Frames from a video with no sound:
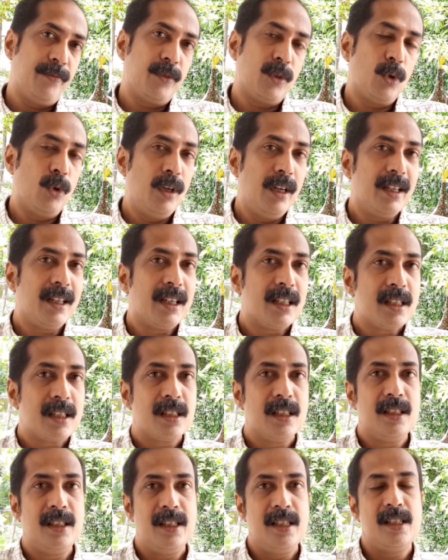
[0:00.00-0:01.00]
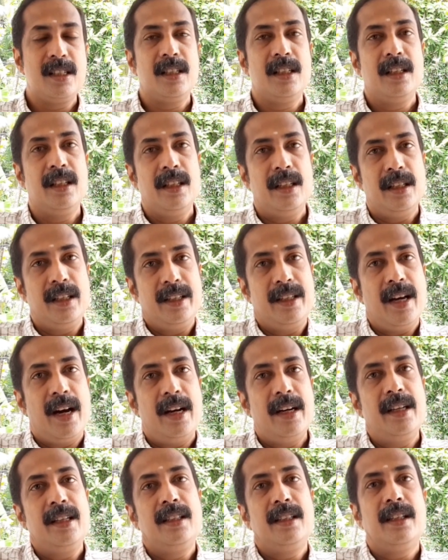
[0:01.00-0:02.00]
The only concern is
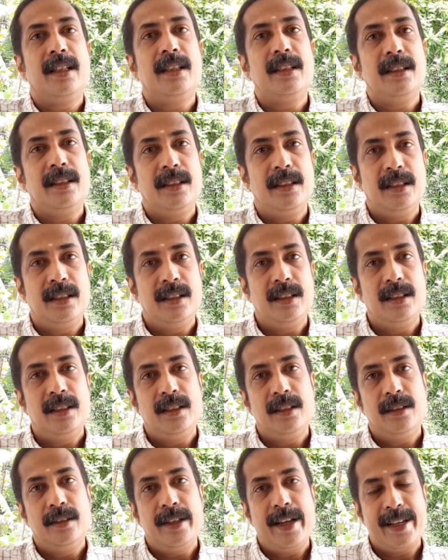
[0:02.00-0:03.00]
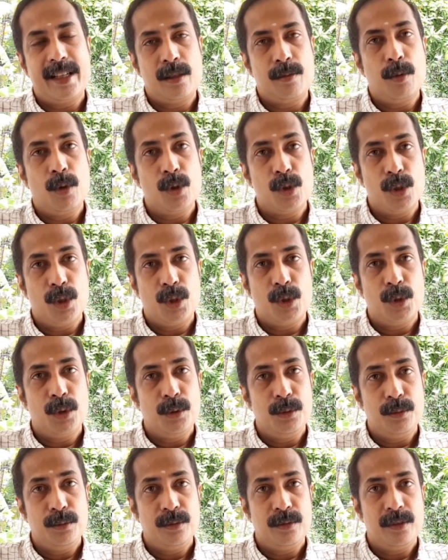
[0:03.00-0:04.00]
regarding the exposure
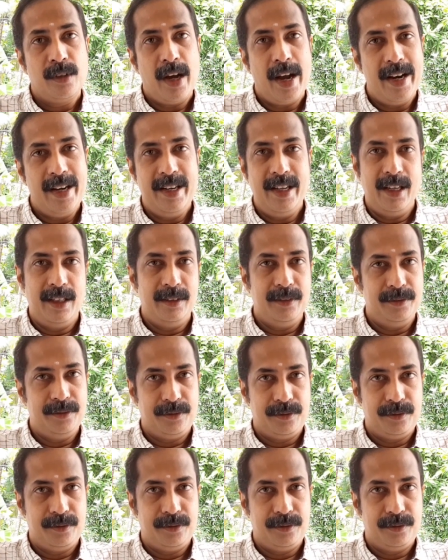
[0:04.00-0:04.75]
to Idea,